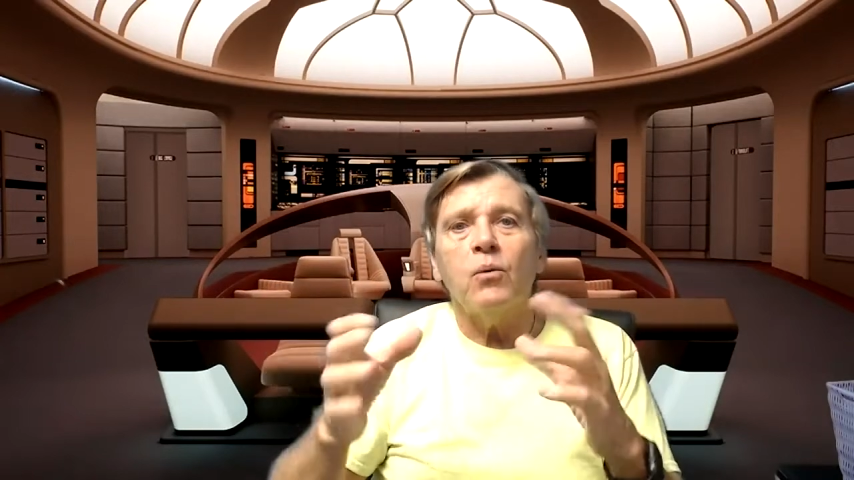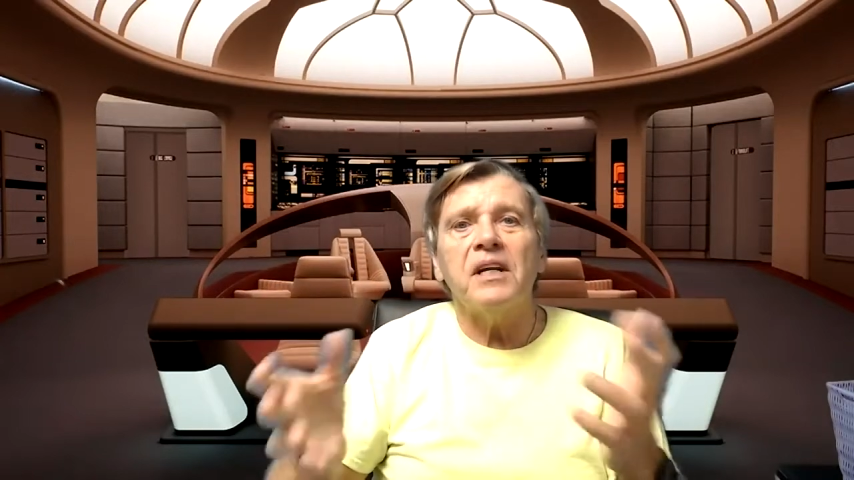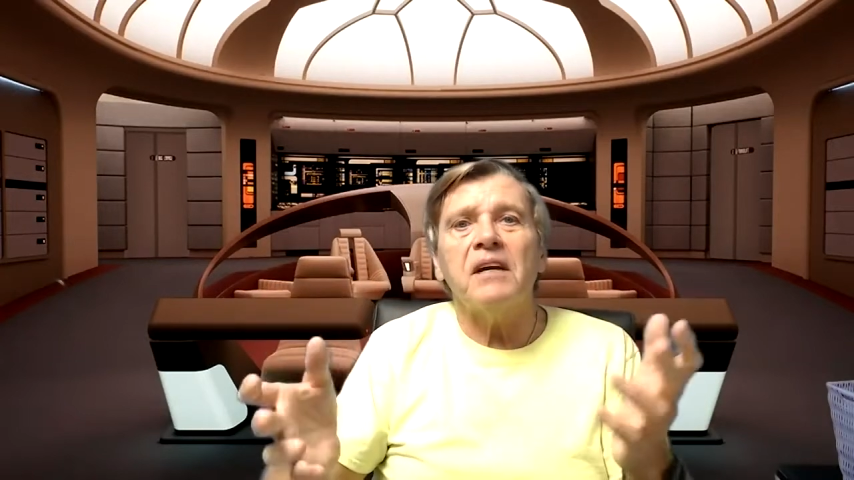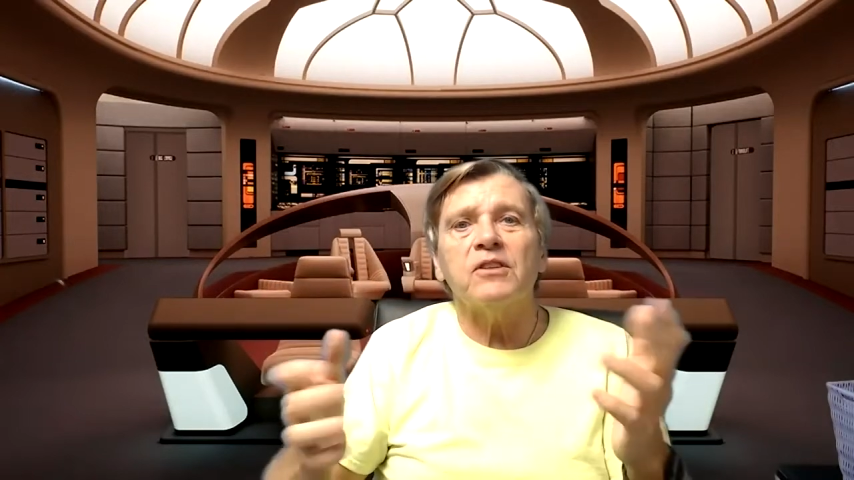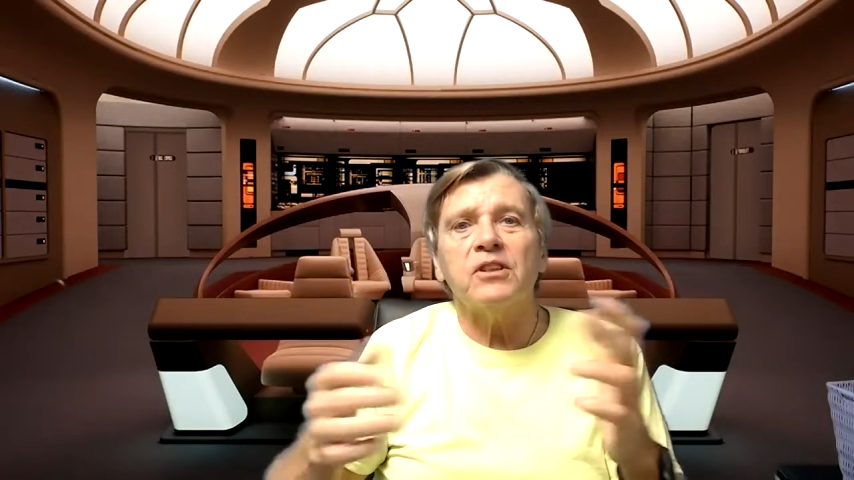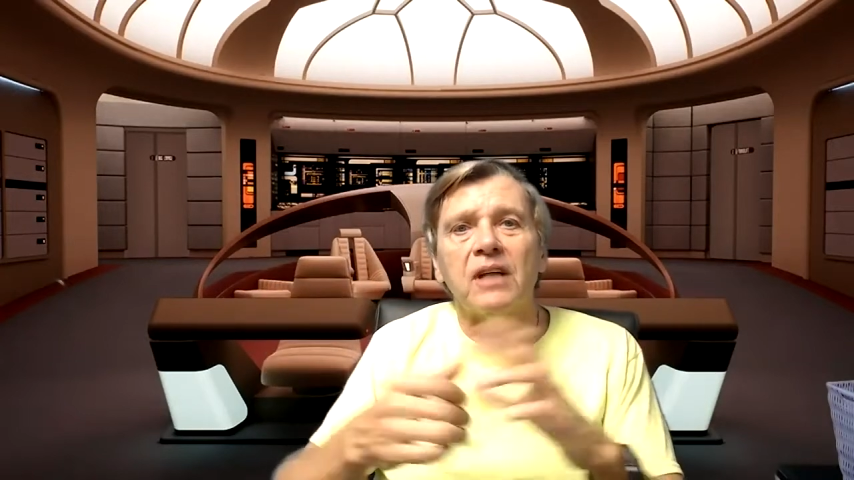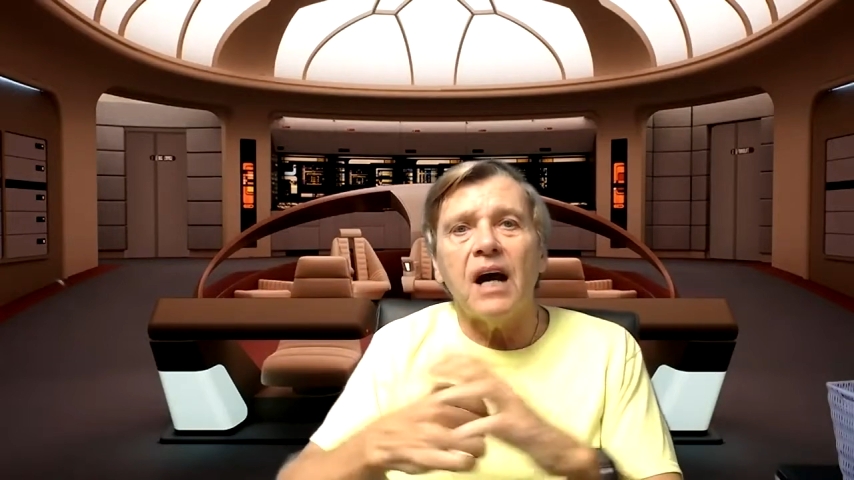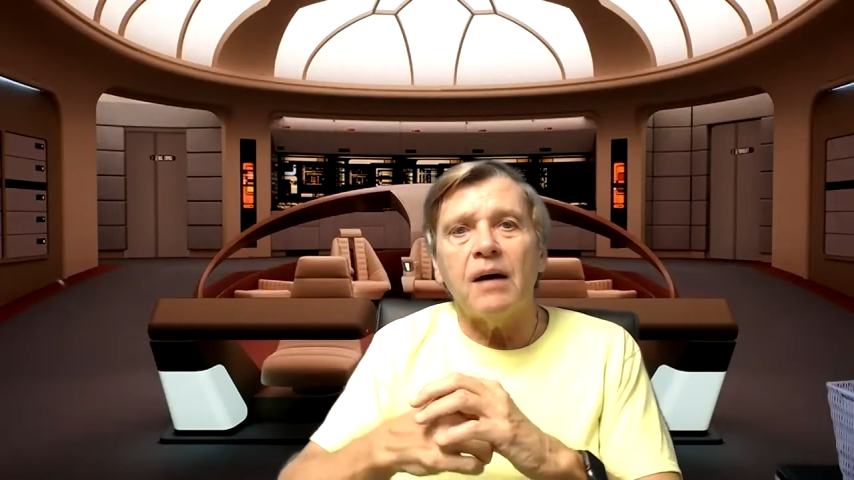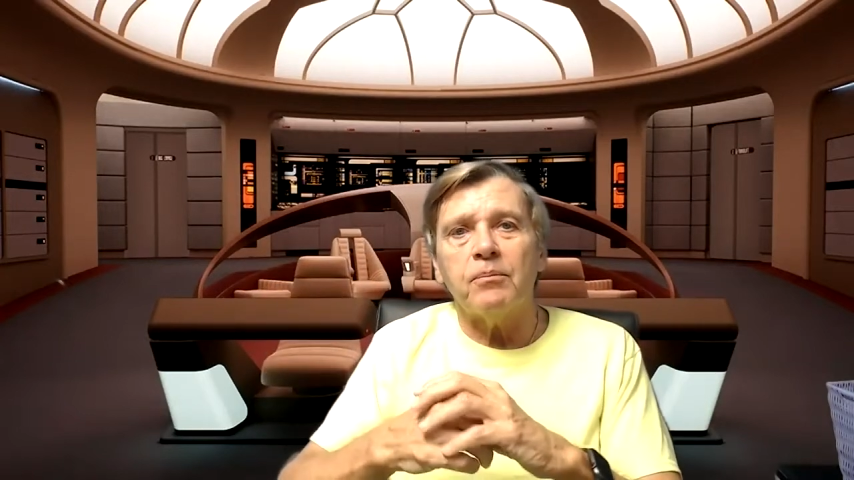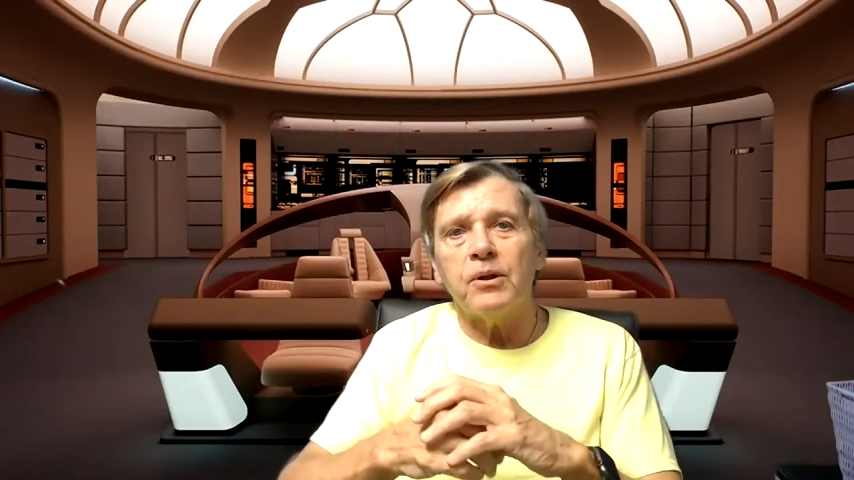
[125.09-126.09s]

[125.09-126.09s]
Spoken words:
never stop.